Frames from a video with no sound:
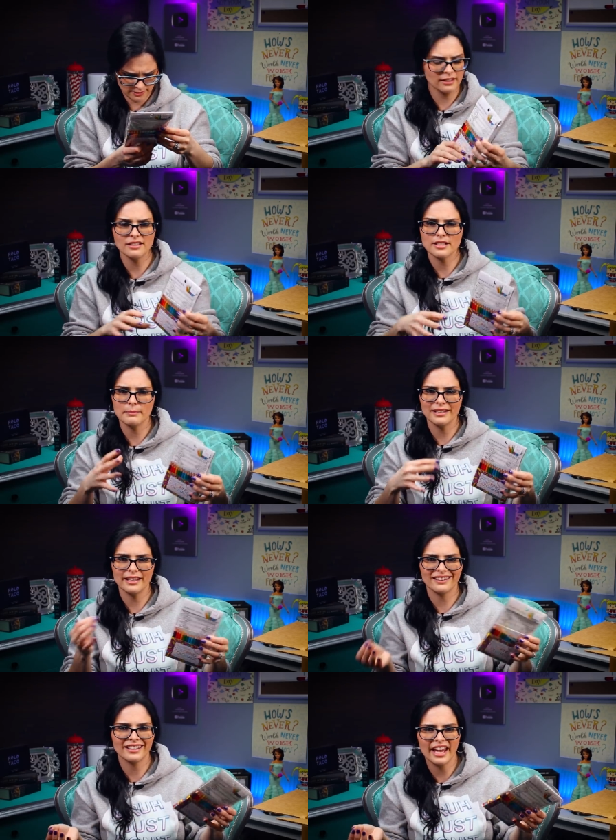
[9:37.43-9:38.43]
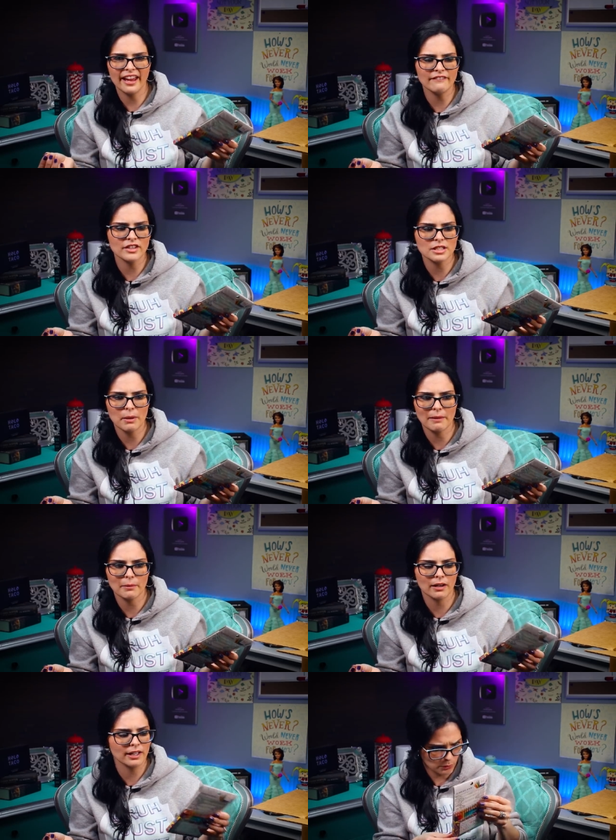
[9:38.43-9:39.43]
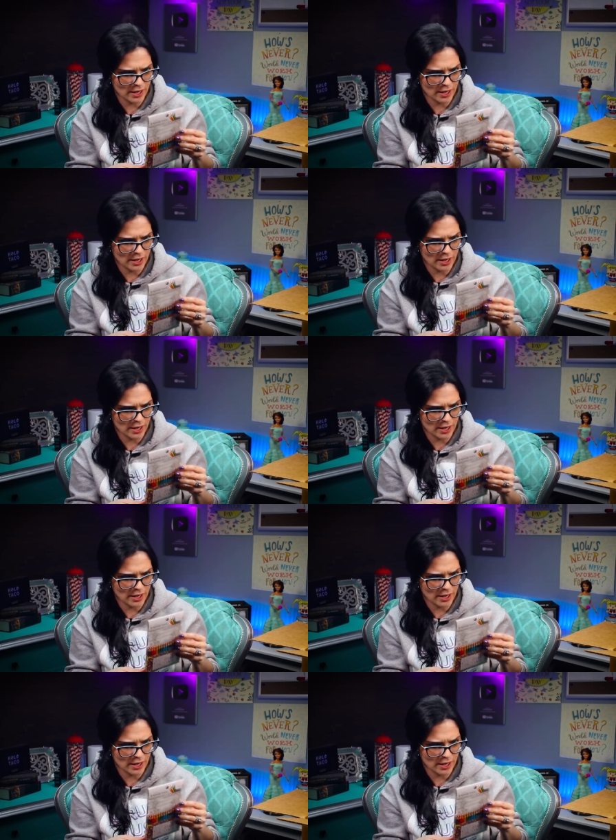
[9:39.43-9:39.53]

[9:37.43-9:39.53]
It looks a bit like a canvas paper.